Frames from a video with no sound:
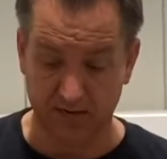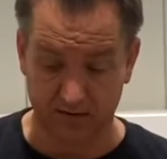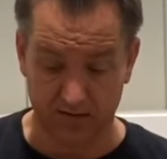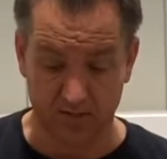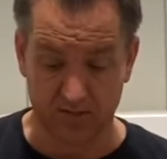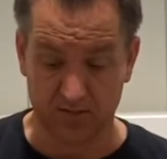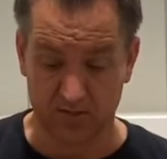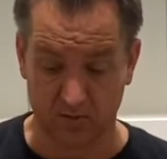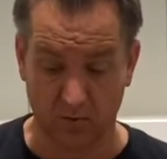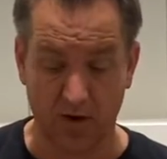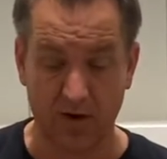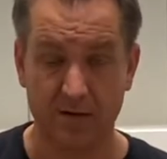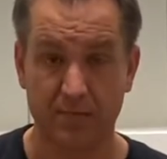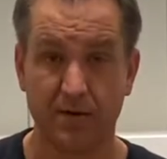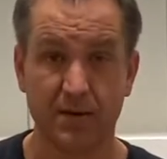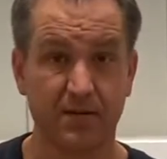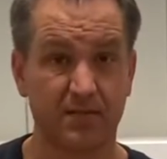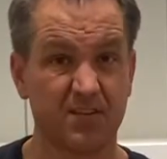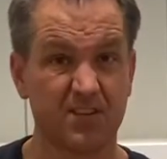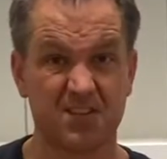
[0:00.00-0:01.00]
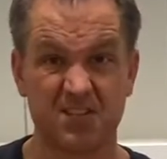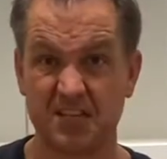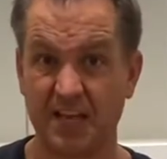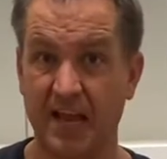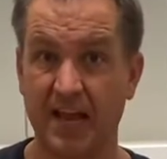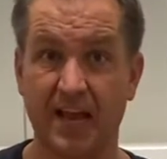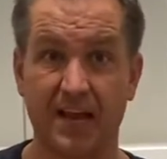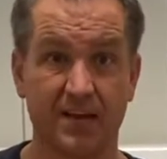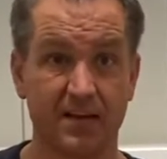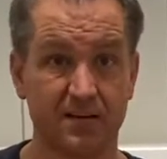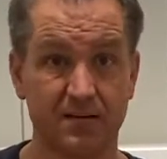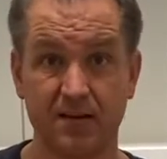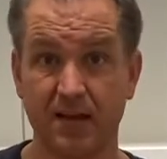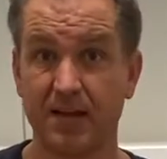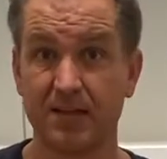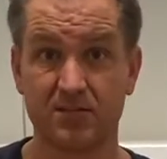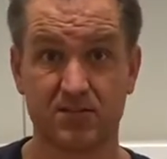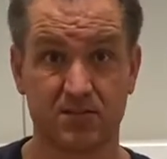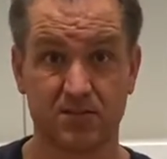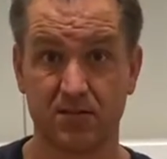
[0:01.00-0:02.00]
there's quite a bit of the sand
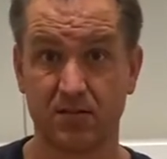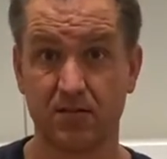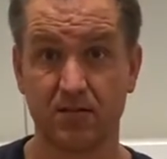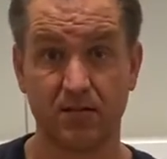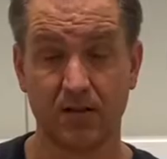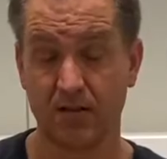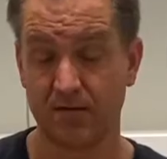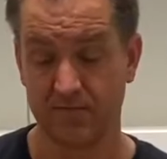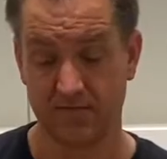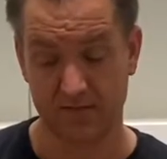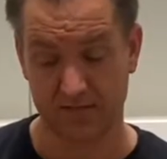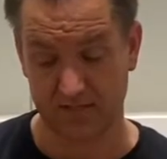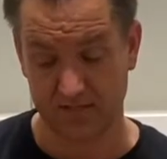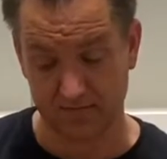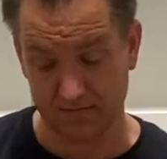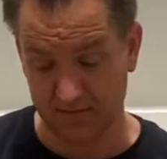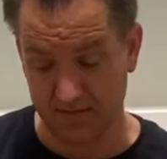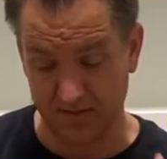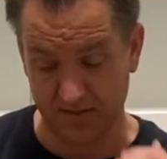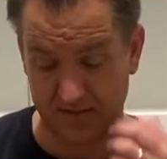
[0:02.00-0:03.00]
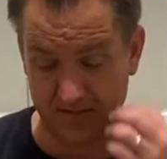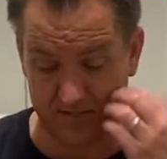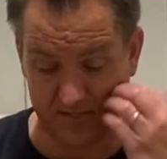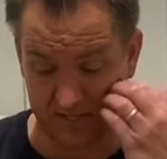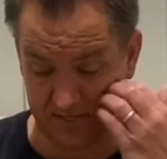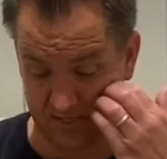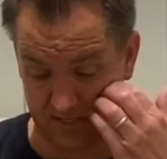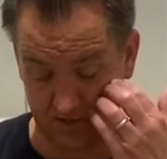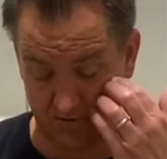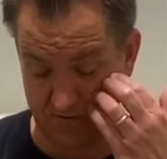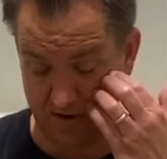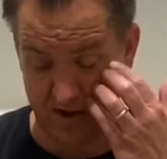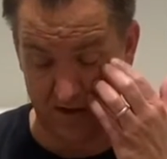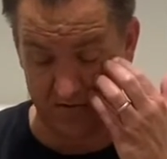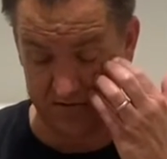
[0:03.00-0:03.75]
and still of this, it's just the grout